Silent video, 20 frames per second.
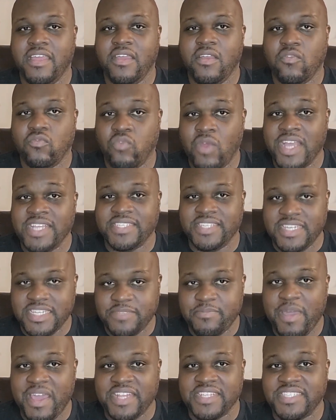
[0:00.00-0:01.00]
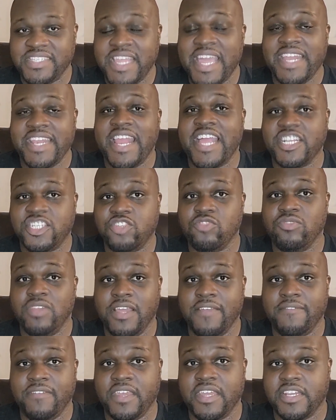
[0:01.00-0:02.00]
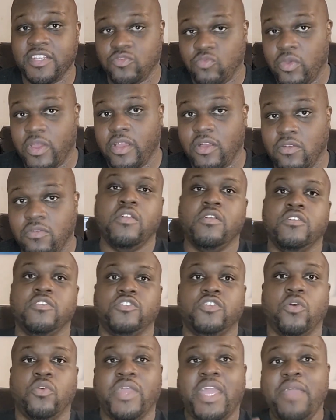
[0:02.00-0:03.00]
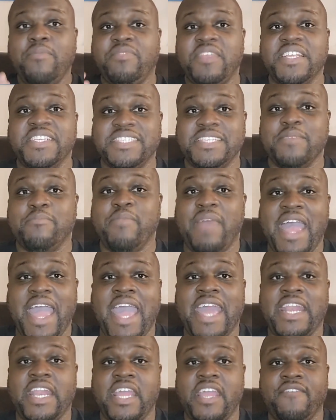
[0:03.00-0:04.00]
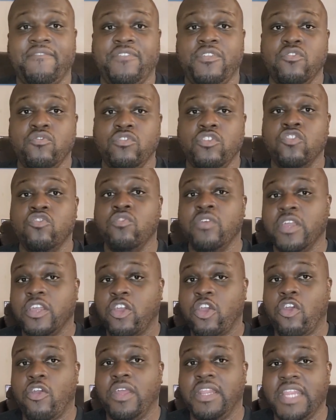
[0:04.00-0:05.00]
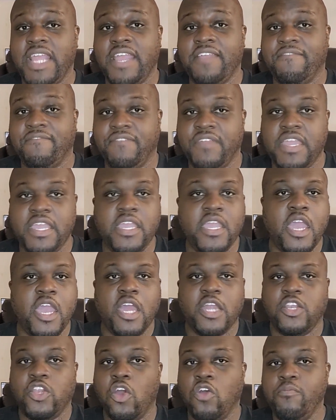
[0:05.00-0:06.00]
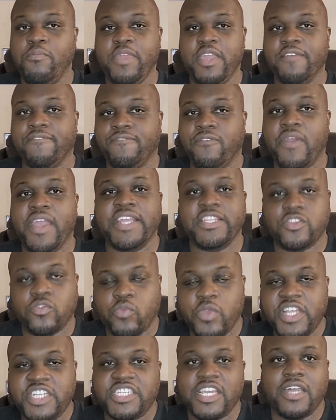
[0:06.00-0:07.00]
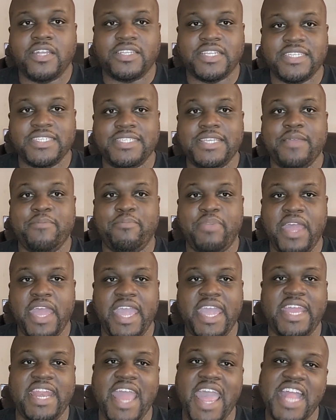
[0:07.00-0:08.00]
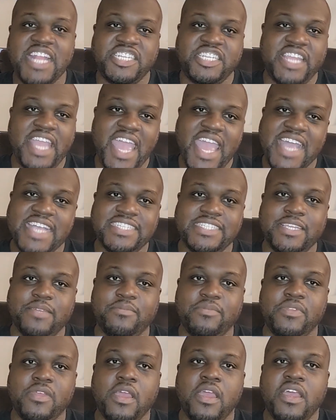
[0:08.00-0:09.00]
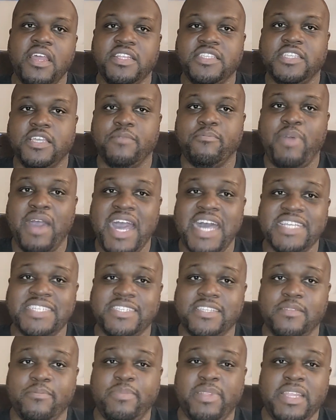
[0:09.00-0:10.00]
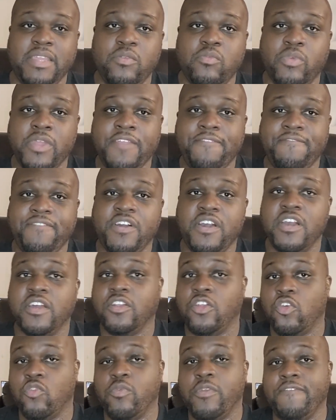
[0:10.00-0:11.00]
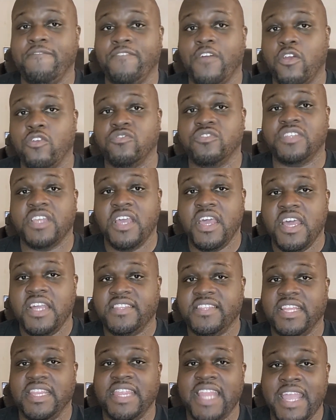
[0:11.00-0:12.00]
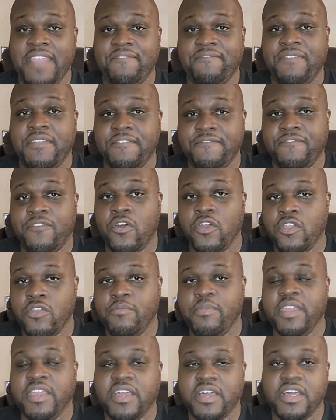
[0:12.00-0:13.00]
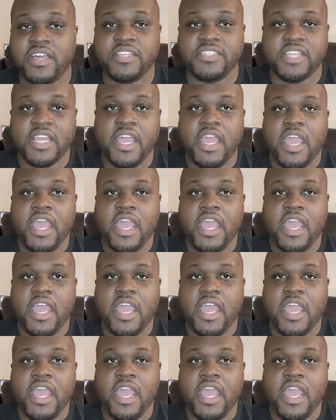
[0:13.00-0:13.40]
residence by the state that you live in as well. So keep this in mind. If you do incur a late fee, don't be afraid to reach out to Zippay and actually ask them to possibly refund or reverse the late fee for you, because